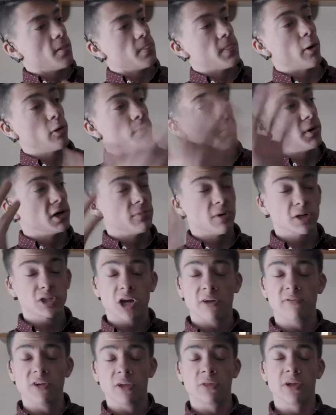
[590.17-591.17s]
That was pretty much
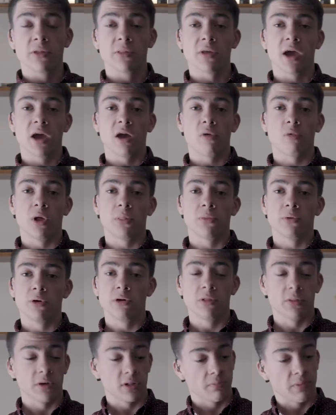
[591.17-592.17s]
everything that I went through
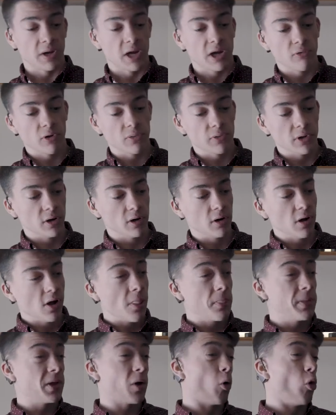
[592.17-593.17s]
in this bag with you.
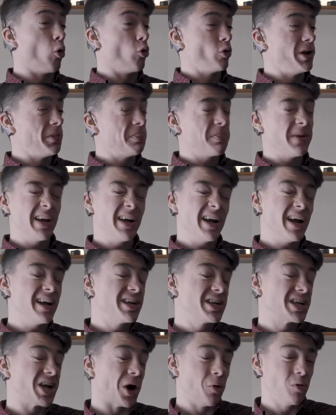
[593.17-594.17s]
The only thing I
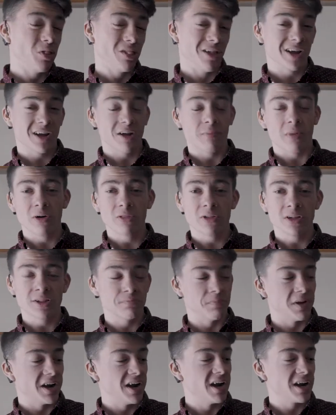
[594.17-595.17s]
don't like about this
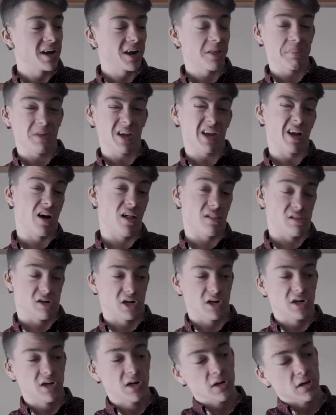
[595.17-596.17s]
bag is the
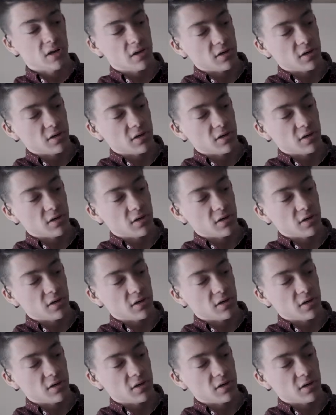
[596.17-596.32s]
color.